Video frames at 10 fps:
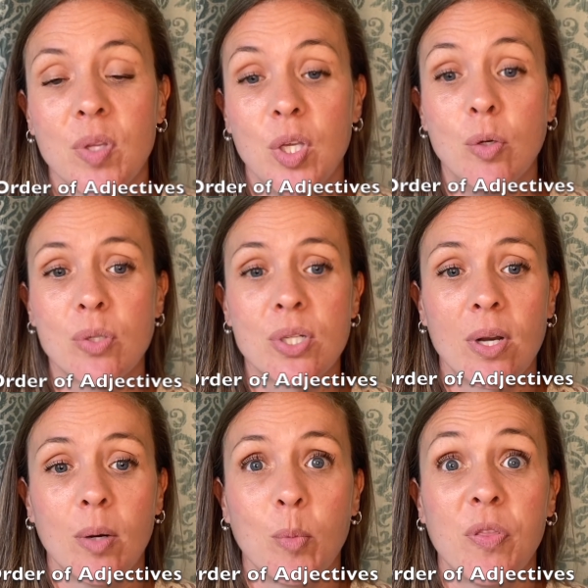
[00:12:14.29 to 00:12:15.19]
You
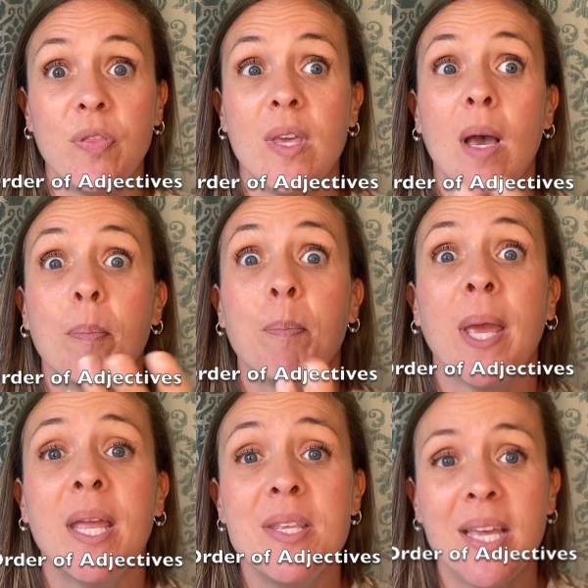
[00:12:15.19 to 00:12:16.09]
start with the
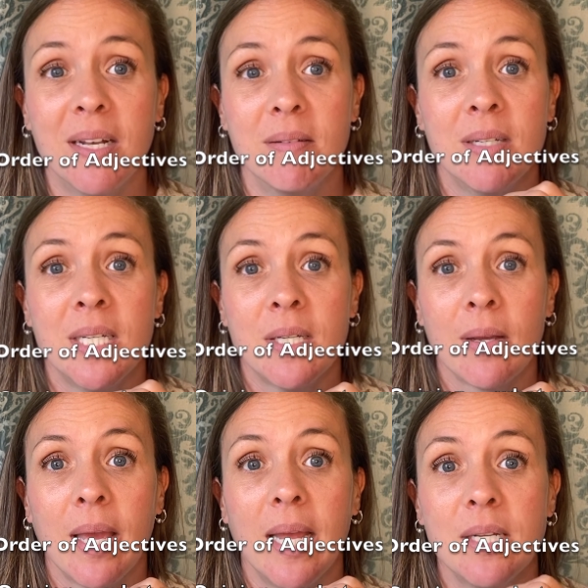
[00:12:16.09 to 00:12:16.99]
opinion.
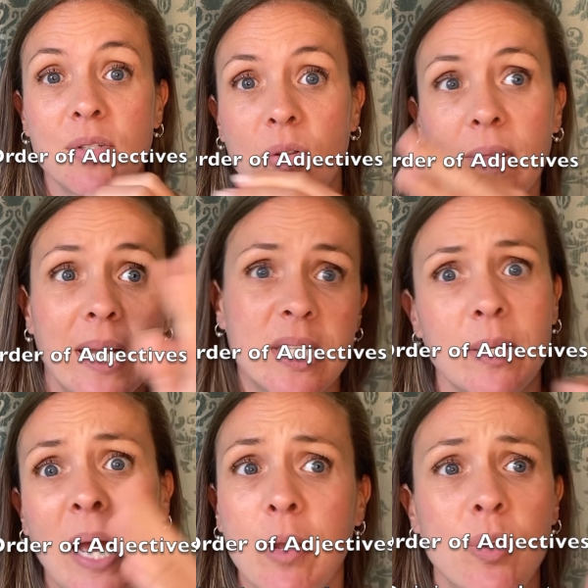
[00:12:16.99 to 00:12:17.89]
Okay, so that's
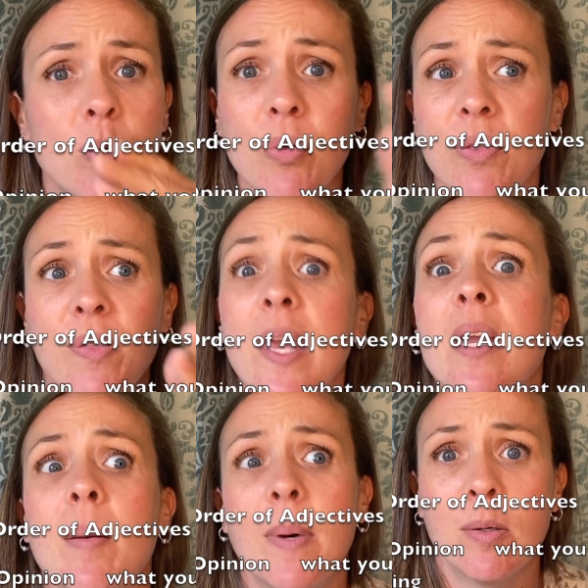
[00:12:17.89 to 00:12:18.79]
how you think
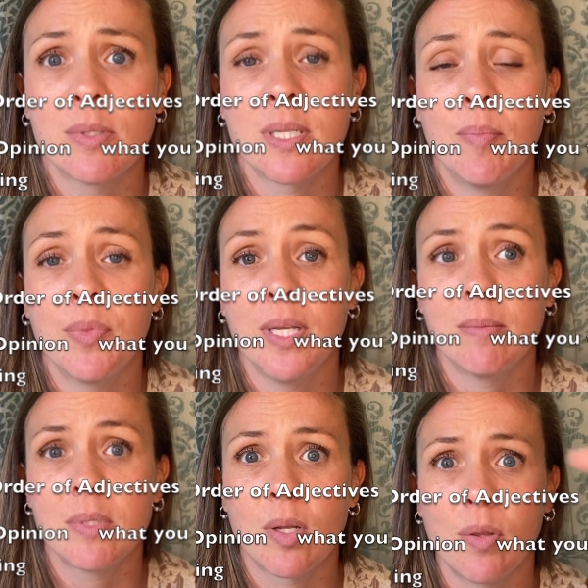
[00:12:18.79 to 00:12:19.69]
about something.
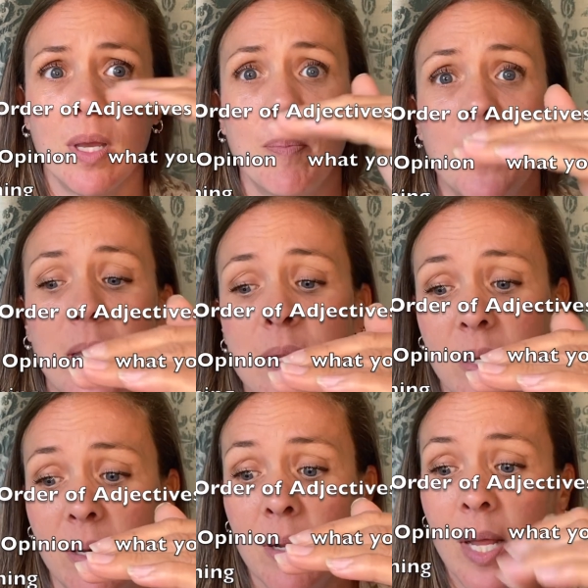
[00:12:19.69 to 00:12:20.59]
So the
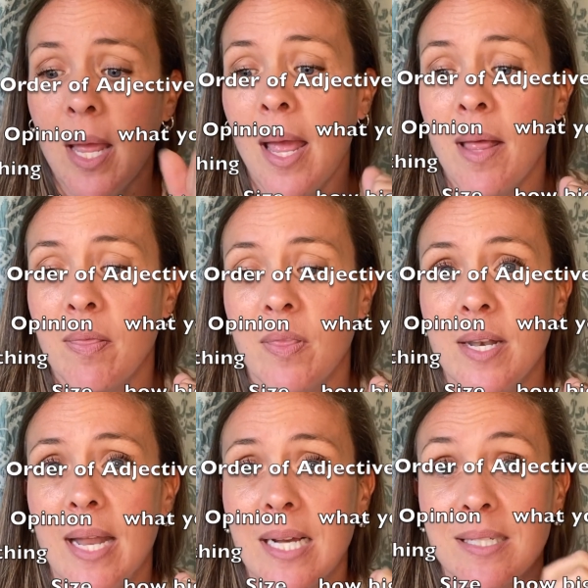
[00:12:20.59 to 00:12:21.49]
opinion. The
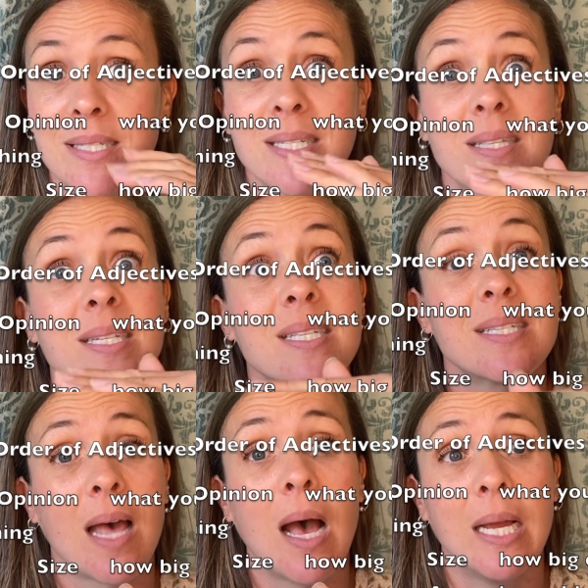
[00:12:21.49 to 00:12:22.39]
next is the
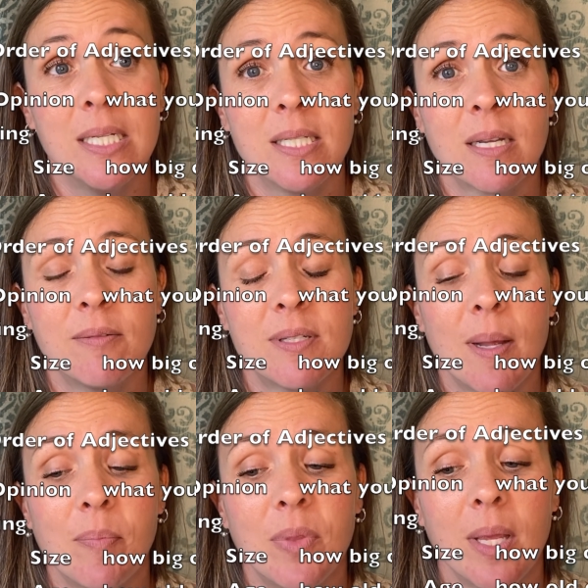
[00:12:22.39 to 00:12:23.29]
size of
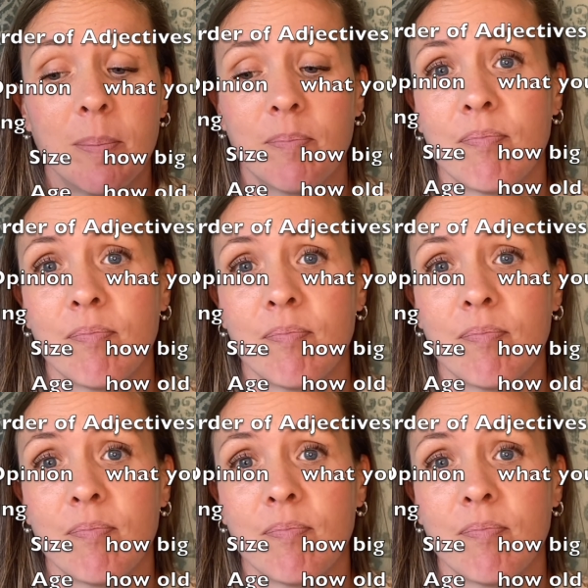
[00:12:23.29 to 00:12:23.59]
something.